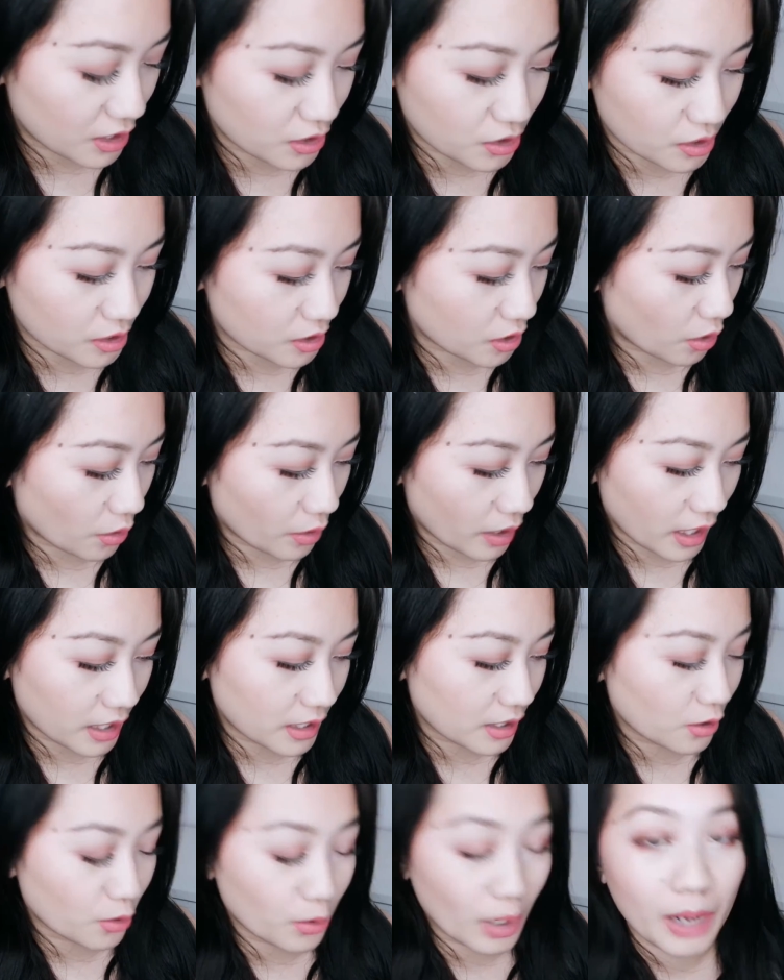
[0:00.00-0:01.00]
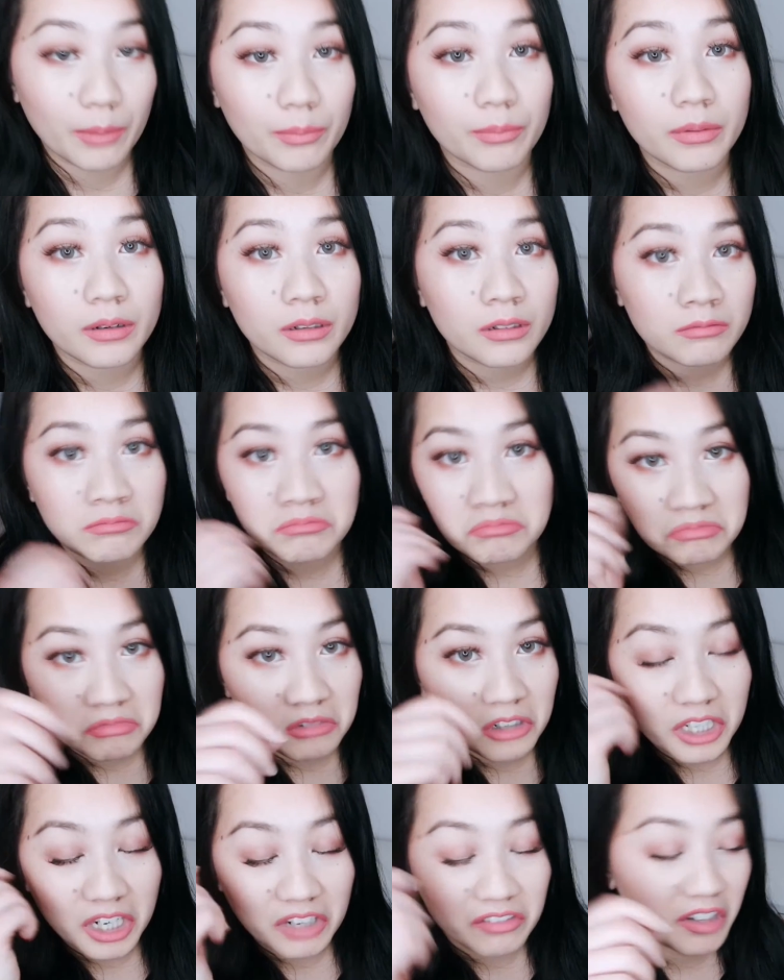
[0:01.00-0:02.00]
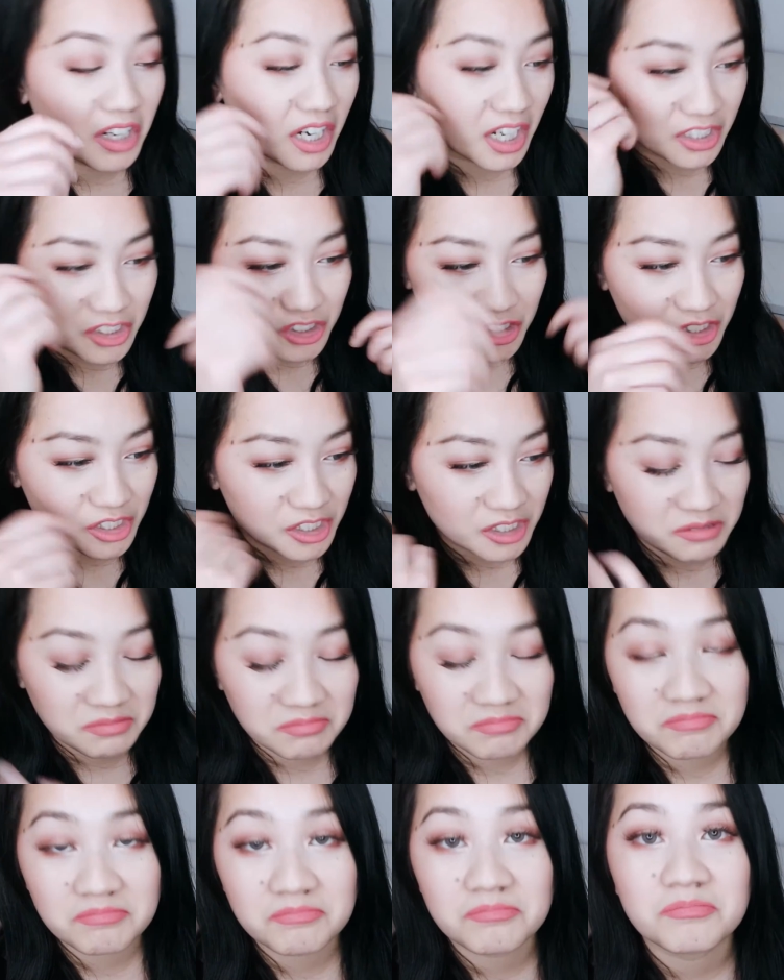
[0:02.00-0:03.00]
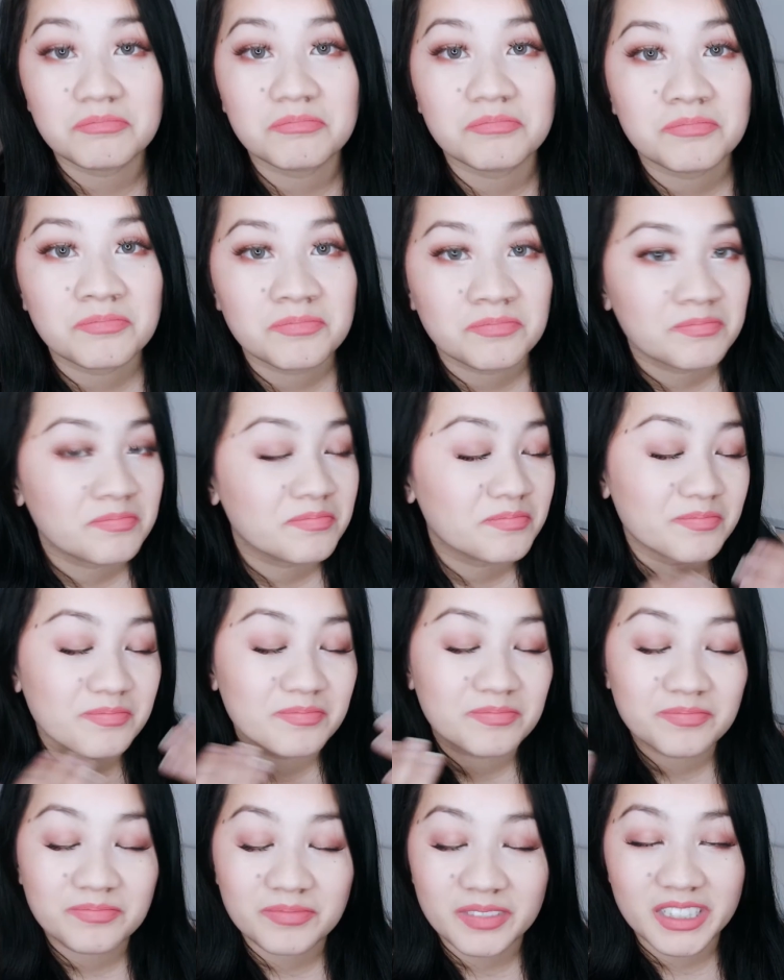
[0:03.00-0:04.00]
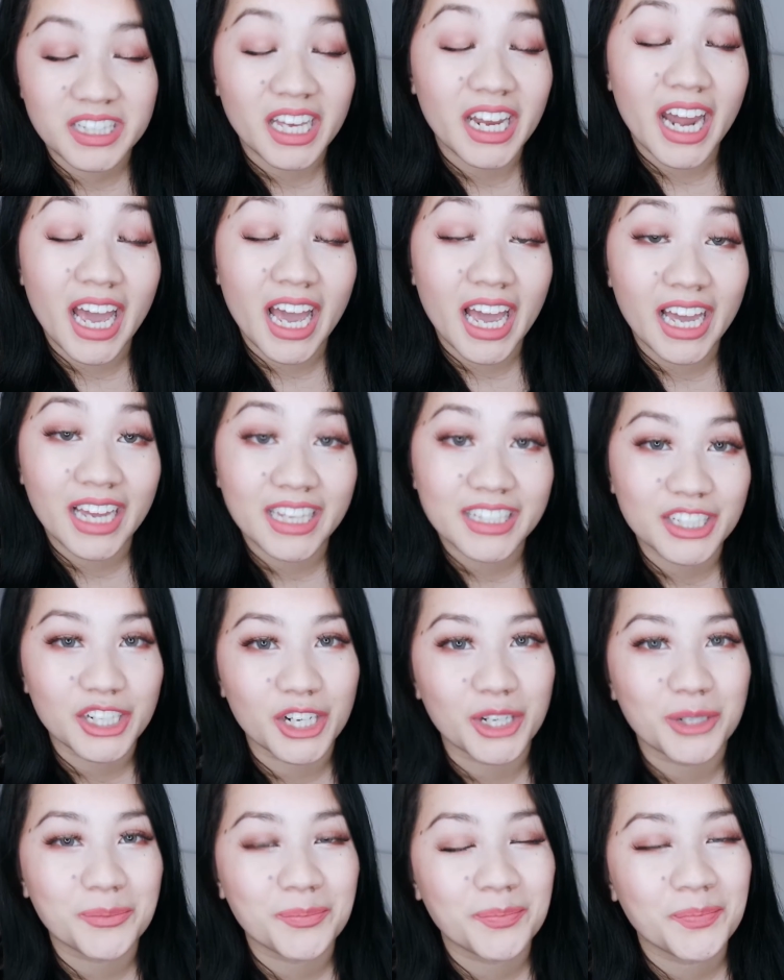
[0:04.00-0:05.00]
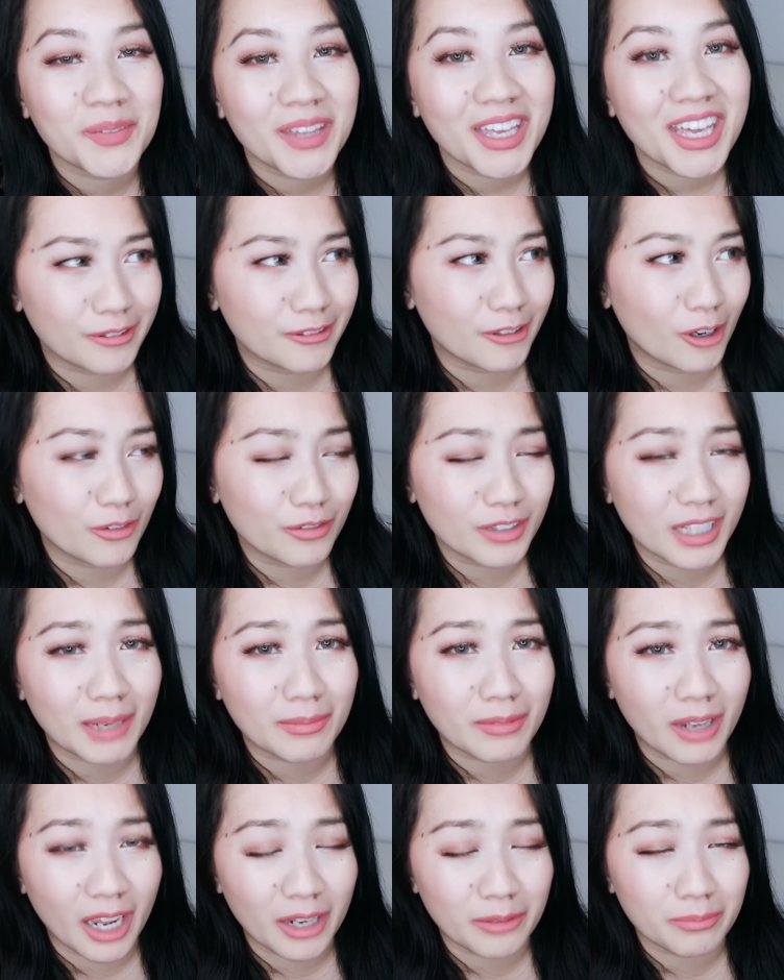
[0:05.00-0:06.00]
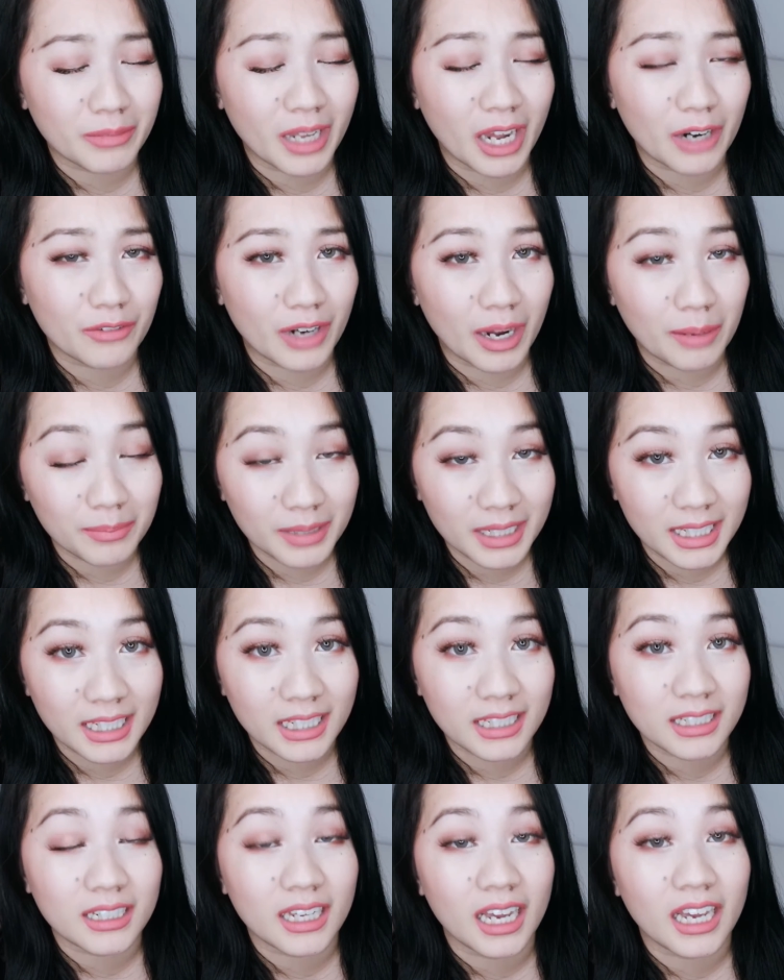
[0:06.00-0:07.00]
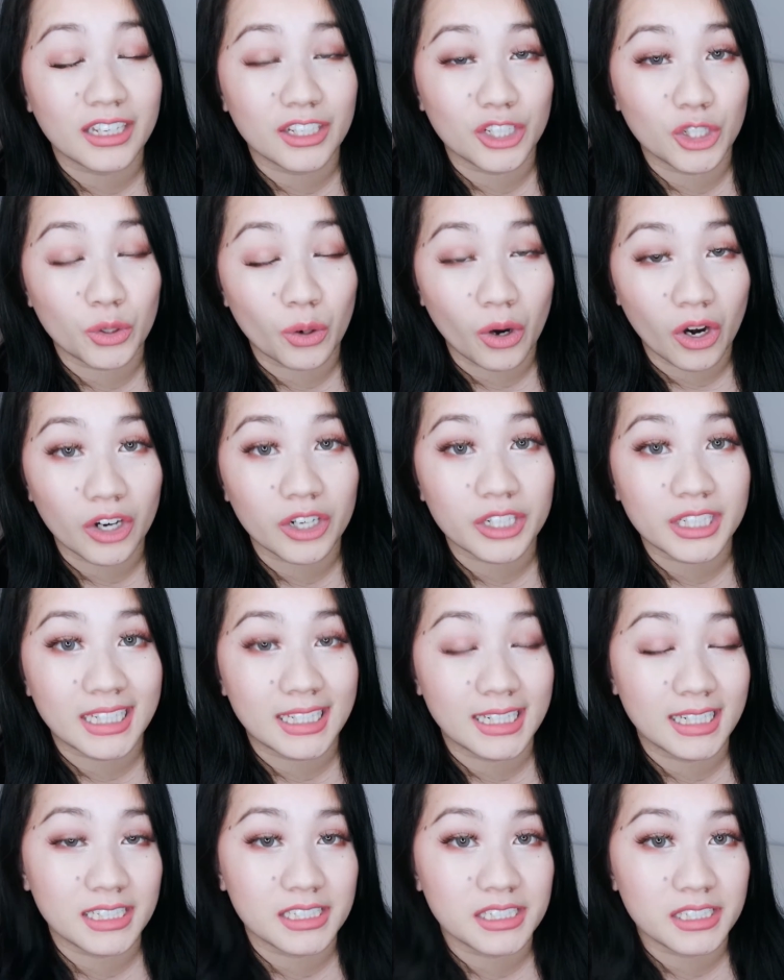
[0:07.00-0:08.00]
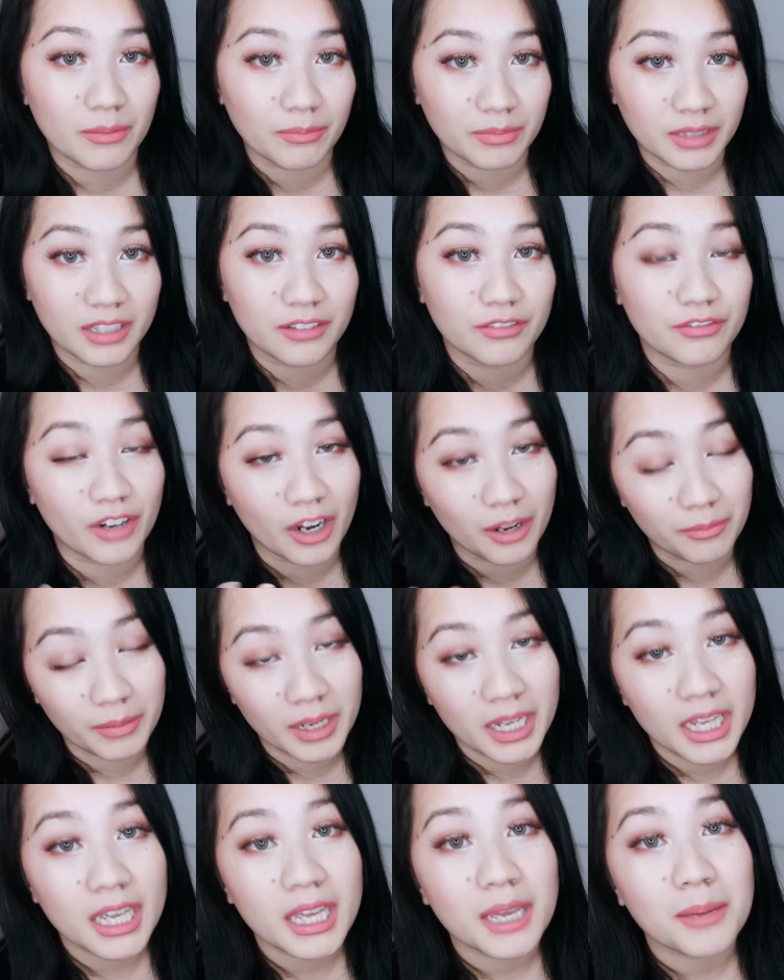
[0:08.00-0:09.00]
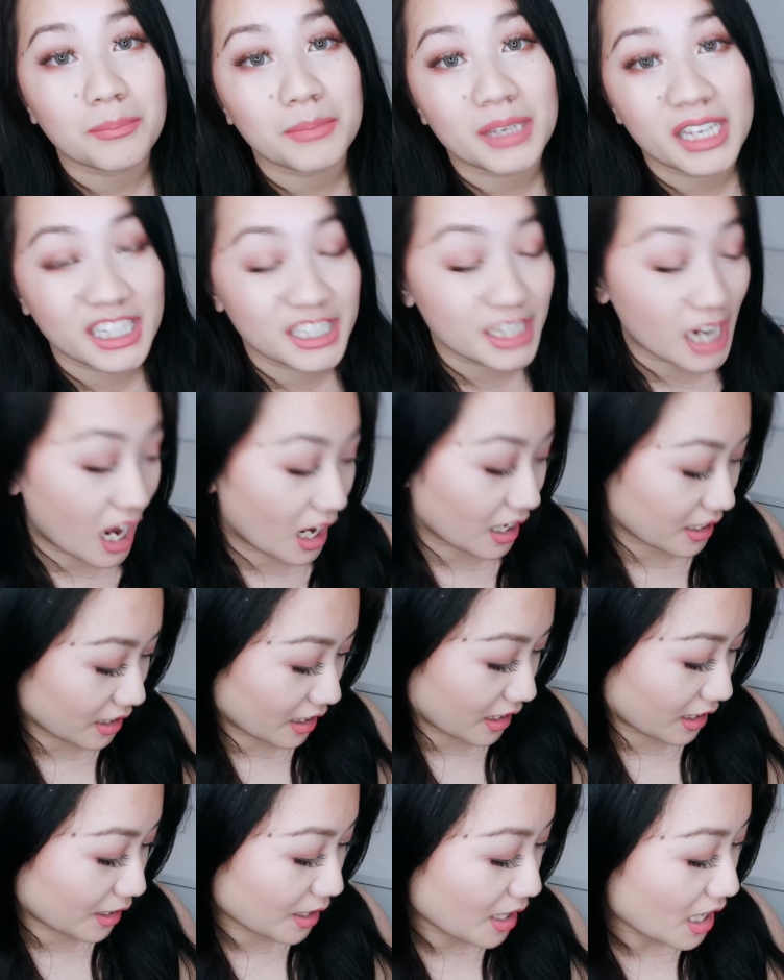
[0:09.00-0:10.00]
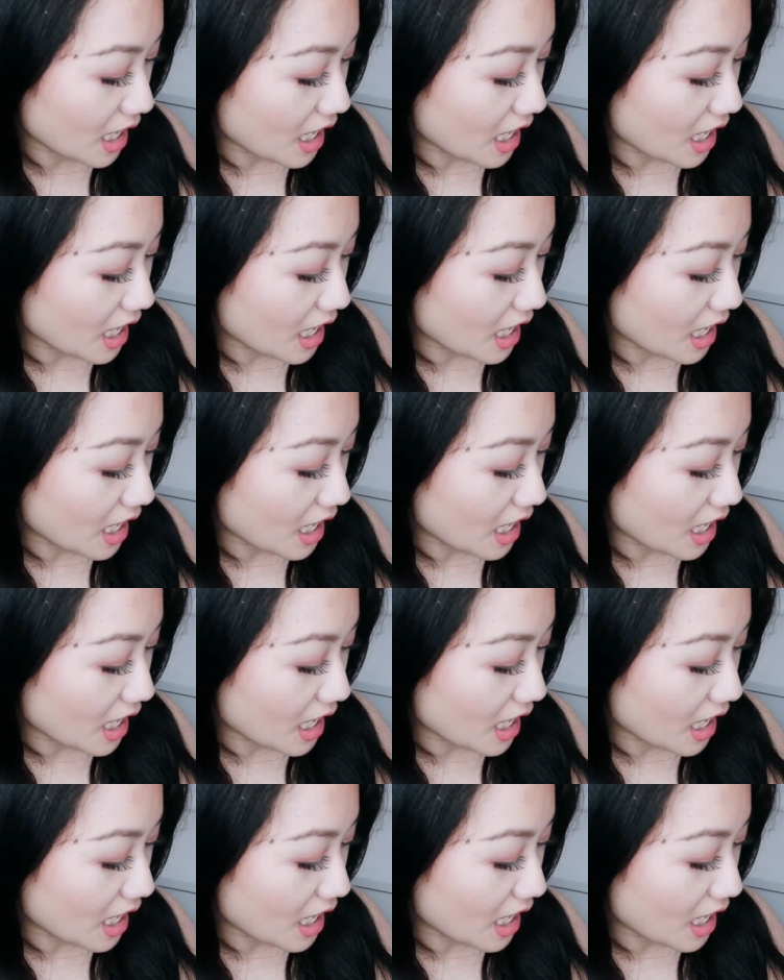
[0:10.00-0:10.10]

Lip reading: I just go ahead and grab whatever and just ta-da, you know. Hopefully I'm not rambling and that you are getting something from me talking.